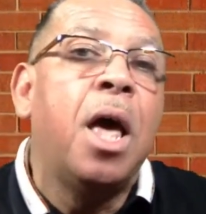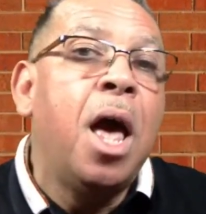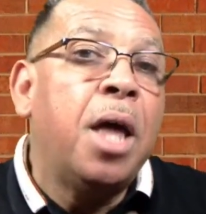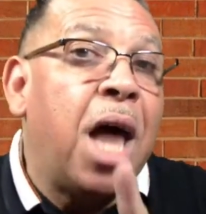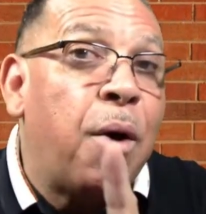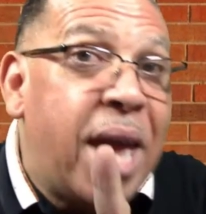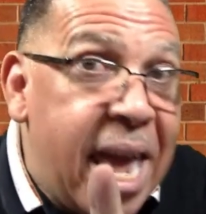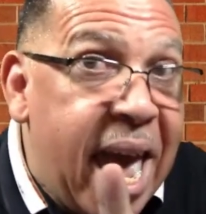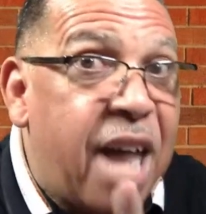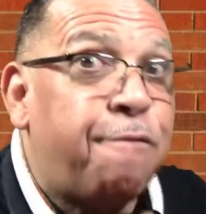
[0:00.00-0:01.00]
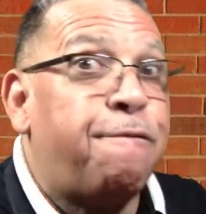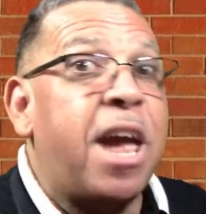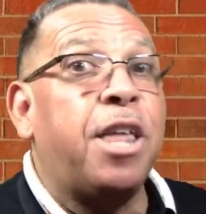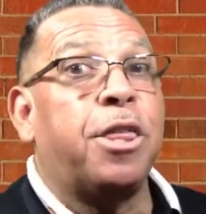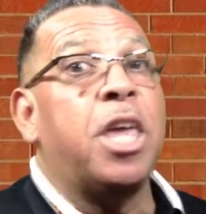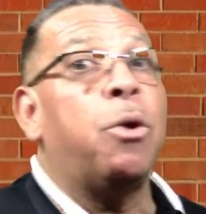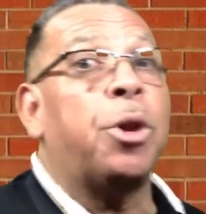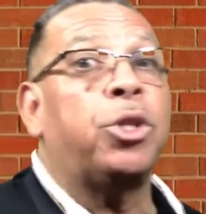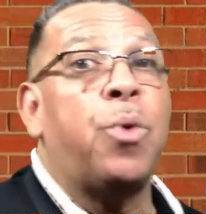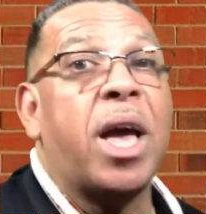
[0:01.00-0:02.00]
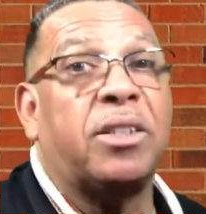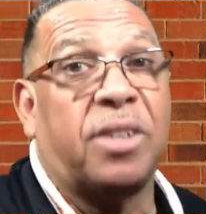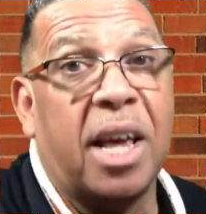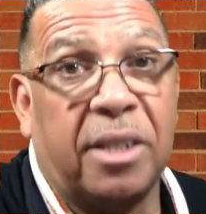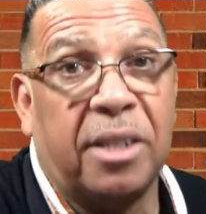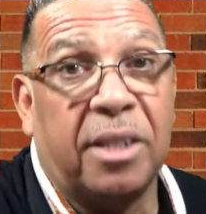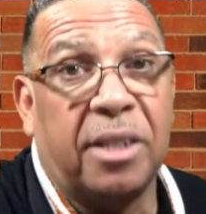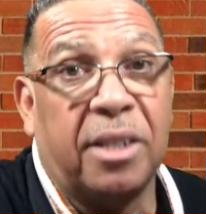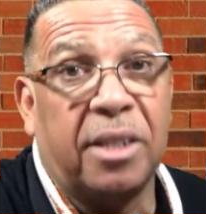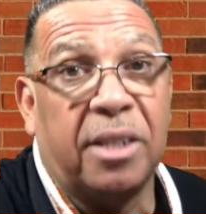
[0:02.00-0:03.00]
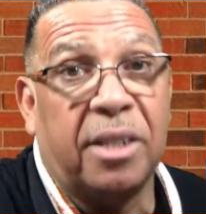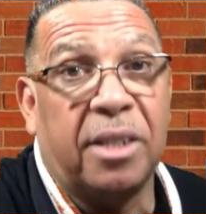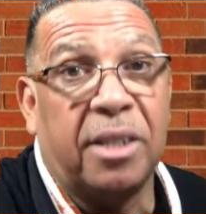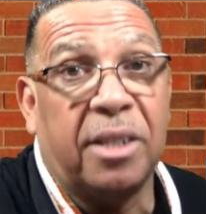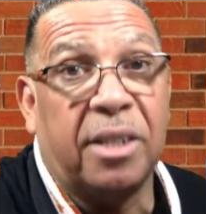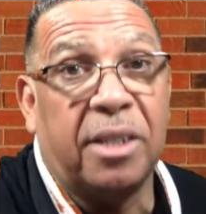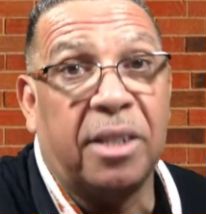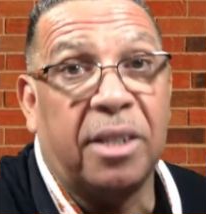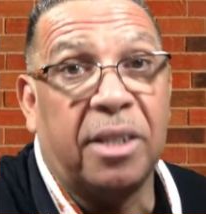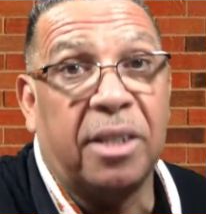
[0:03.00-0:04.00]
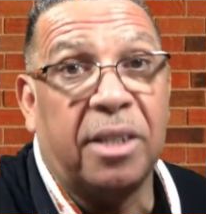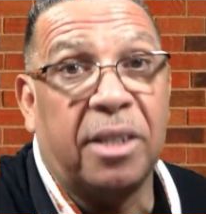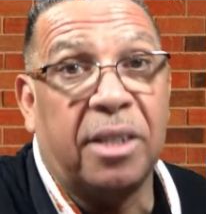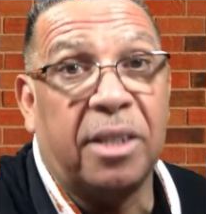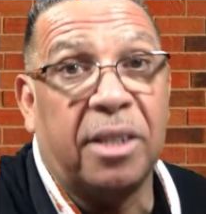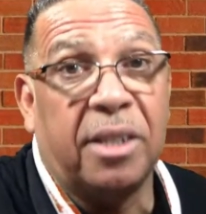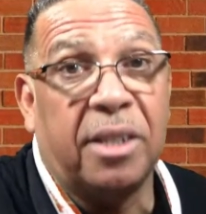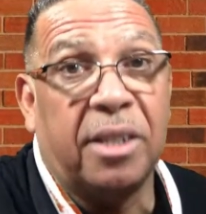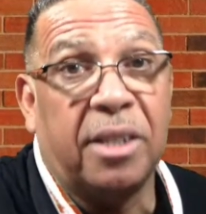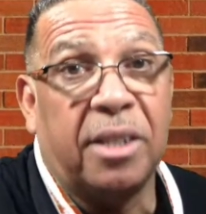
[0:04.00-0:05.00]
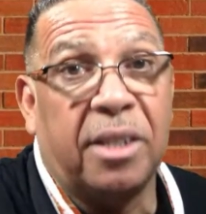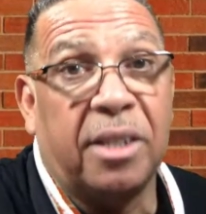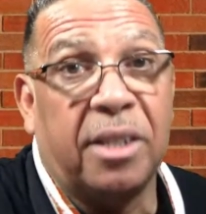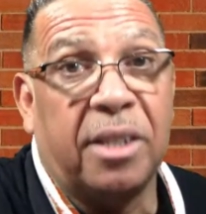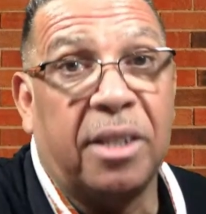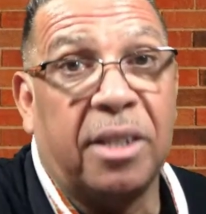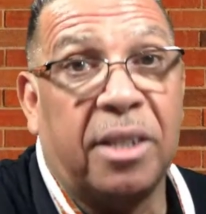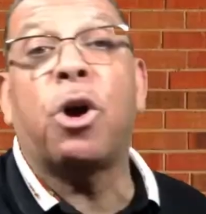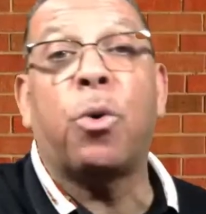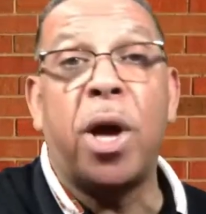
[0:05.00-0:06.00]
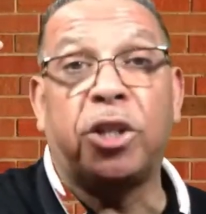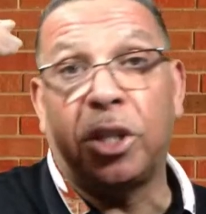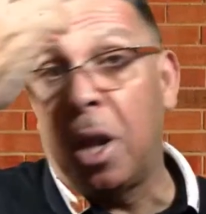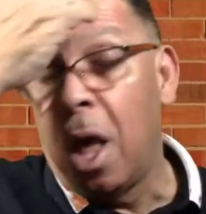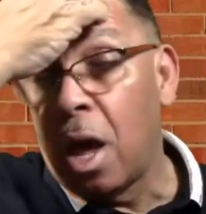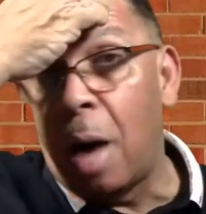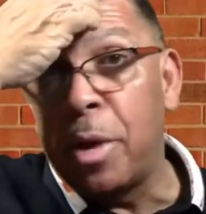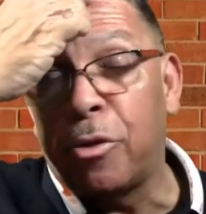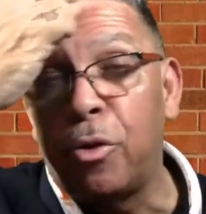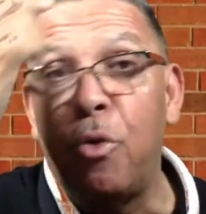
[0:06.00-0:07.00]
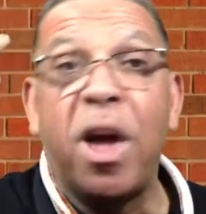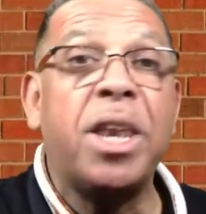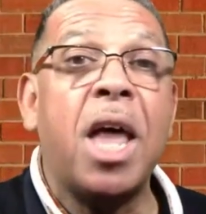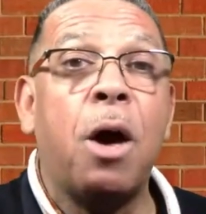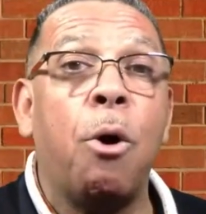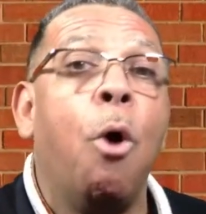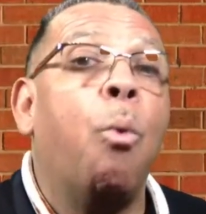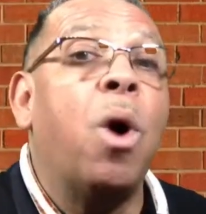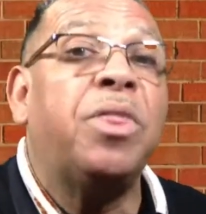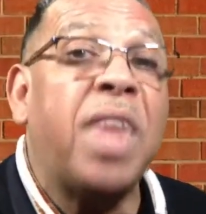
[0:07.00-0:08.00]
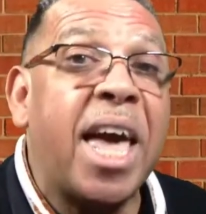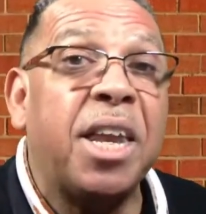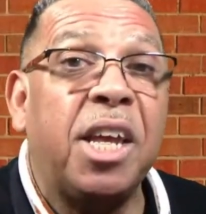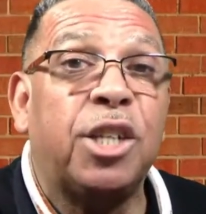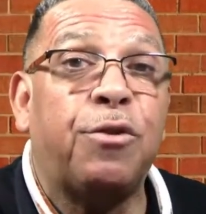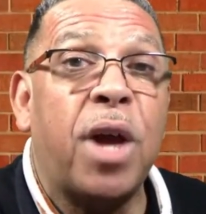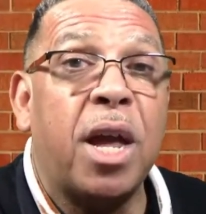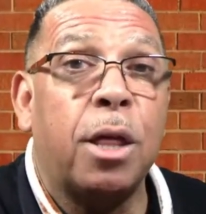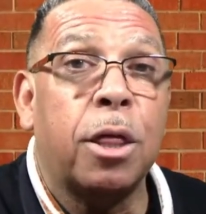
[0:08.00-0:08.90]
Now, he had faith in order to access that kind of power, and we must have faith too. And I can hear your question coming through right now. What then is faith?